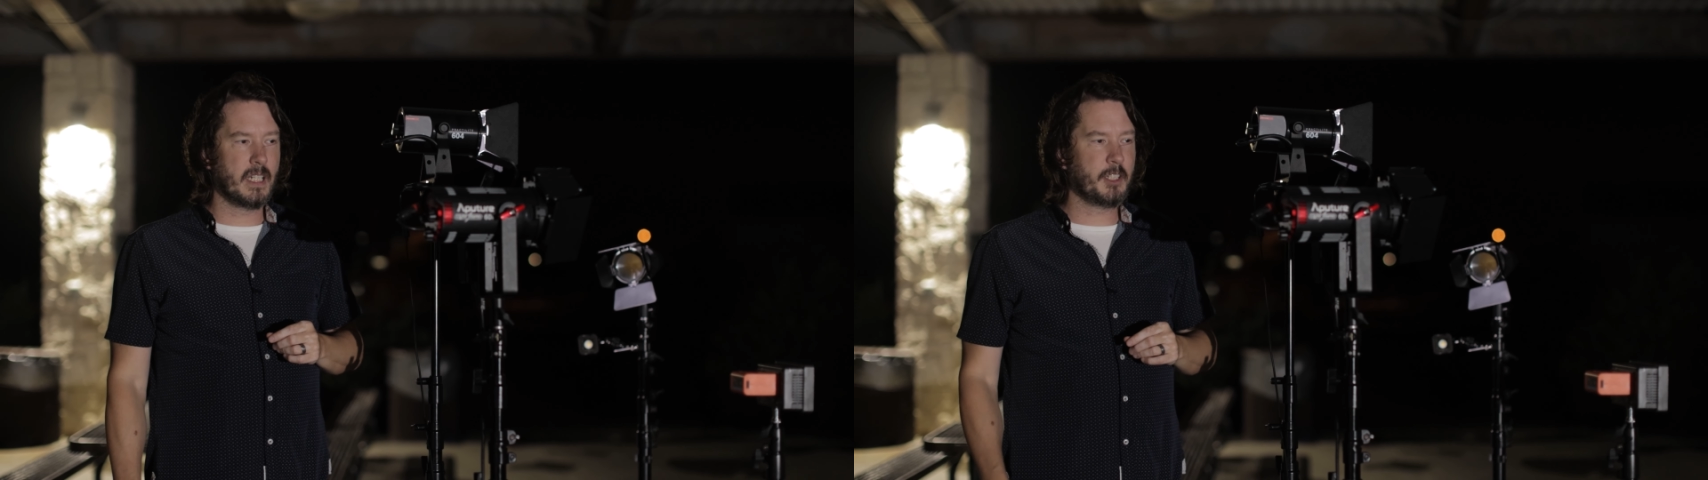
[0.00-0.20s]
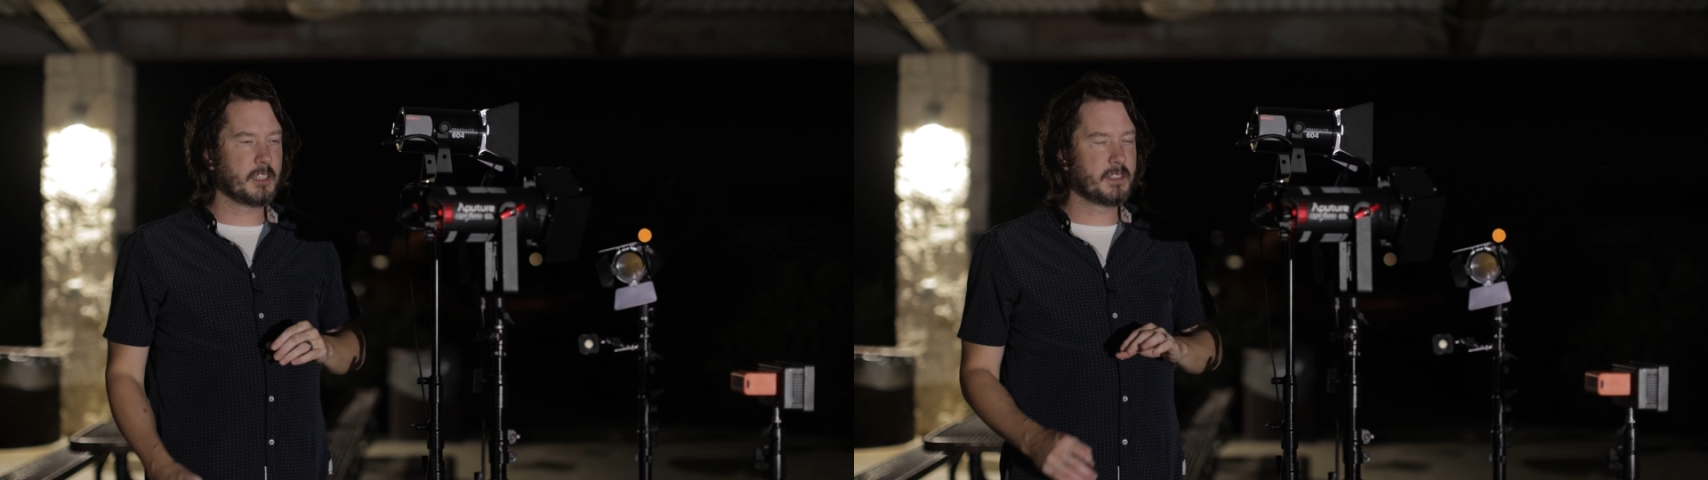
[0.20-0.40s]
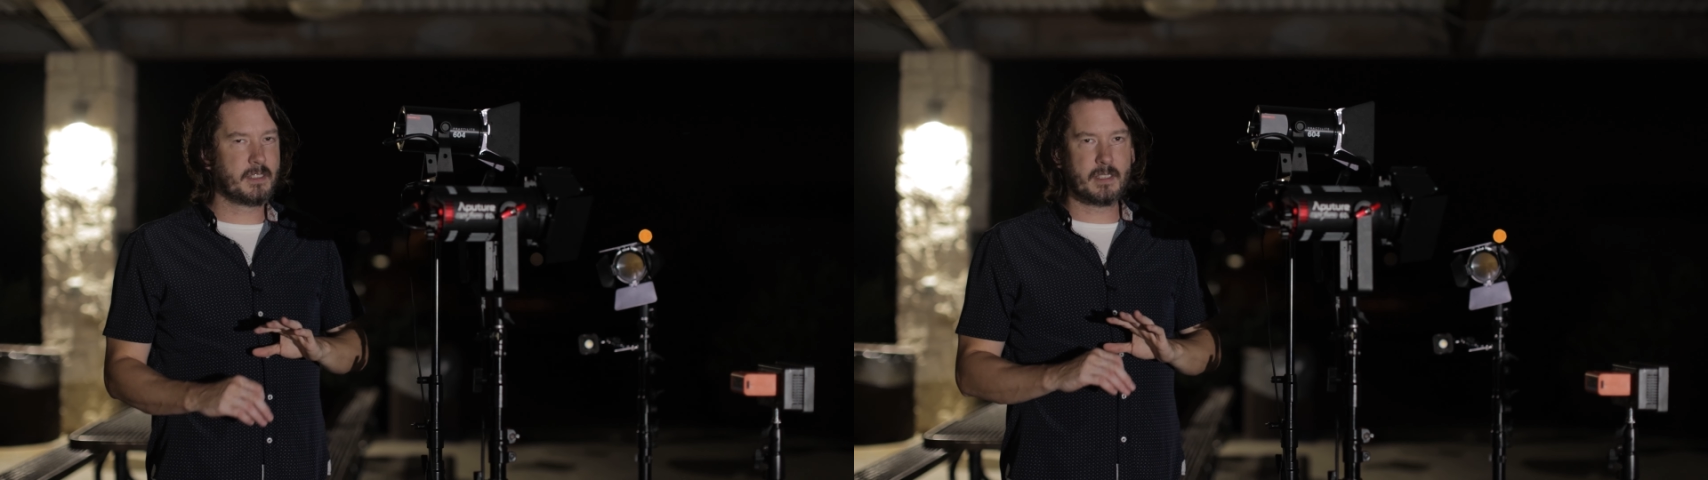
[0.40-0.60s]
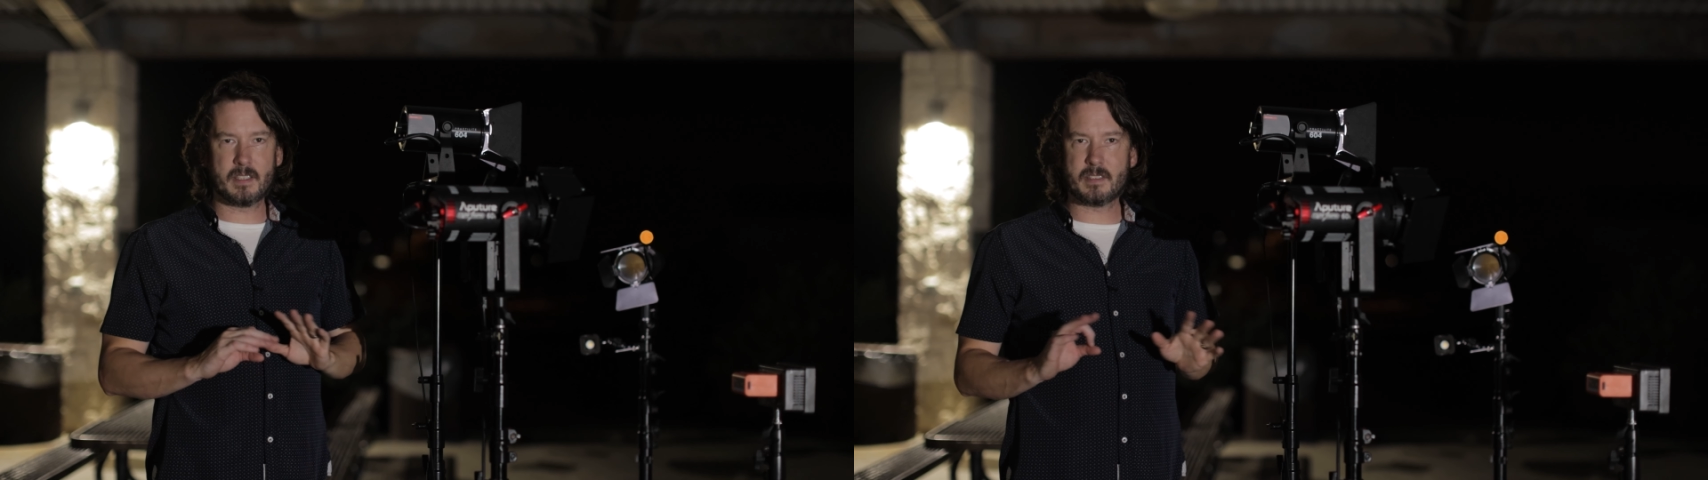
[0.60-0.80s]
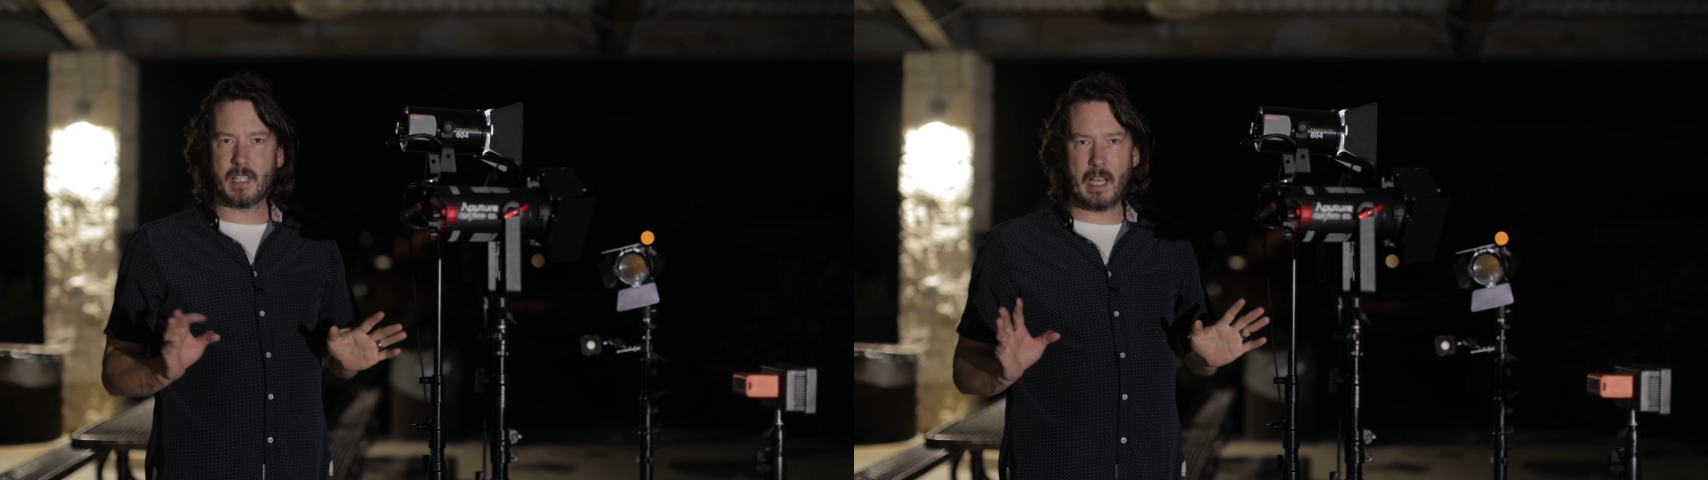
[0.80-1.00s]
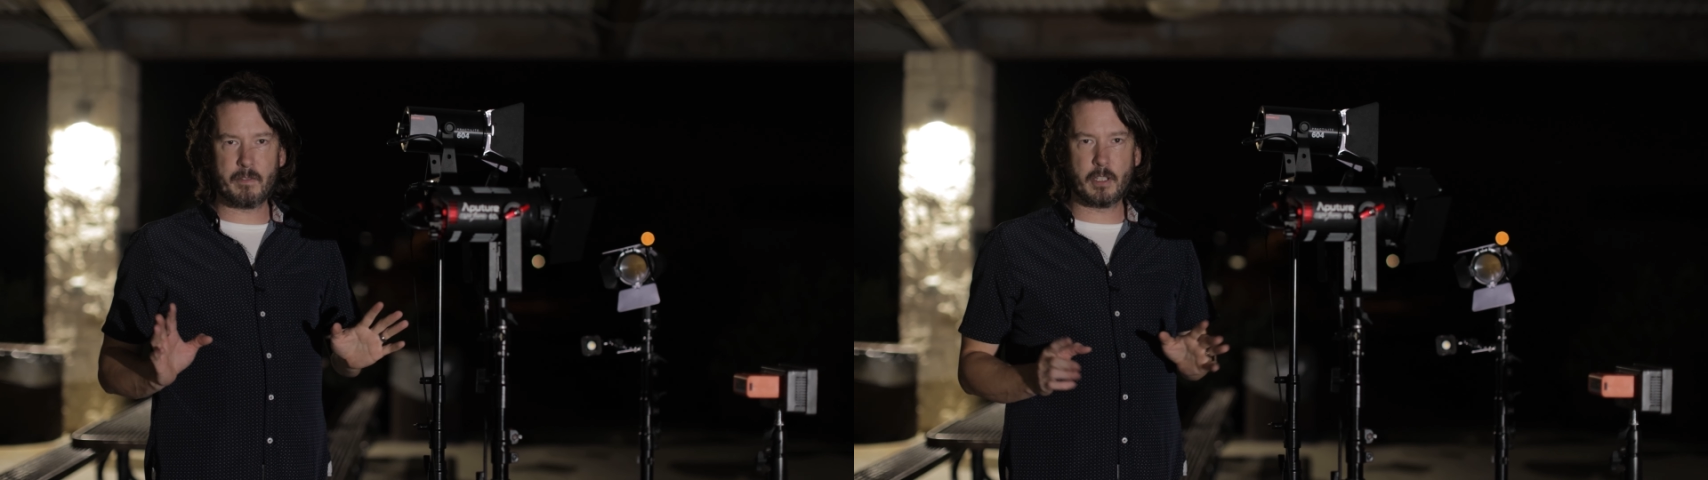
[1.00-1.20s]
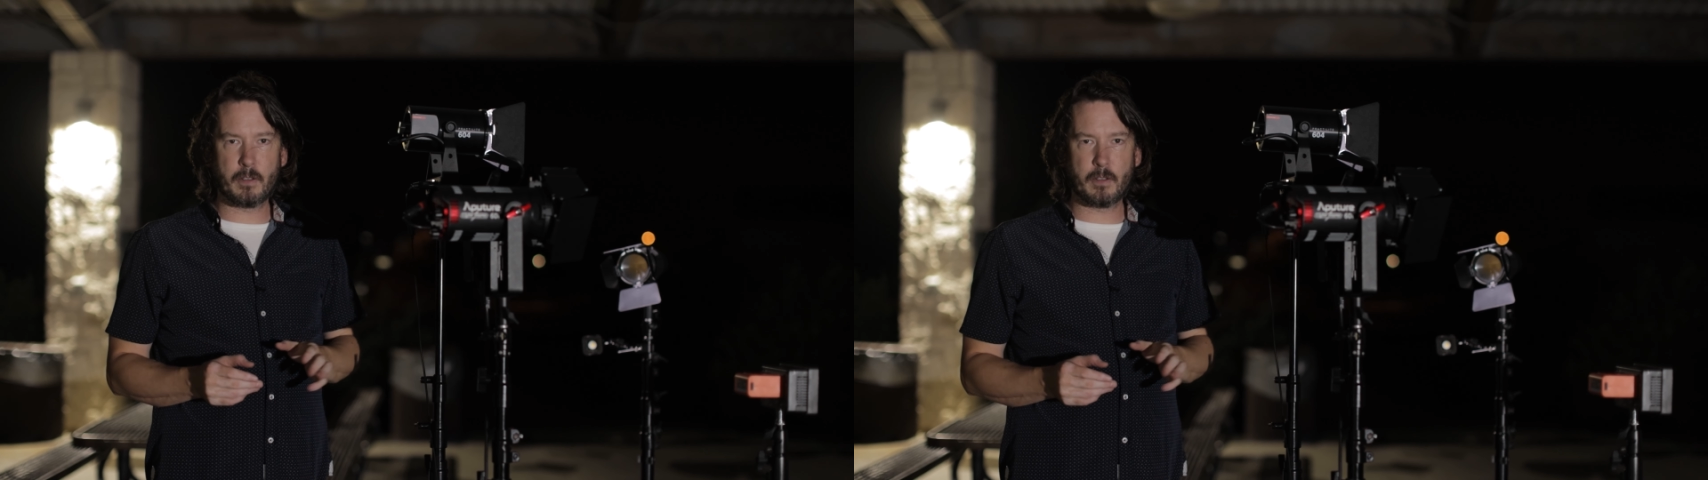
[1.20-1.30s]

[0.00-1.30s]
It just doesn't have the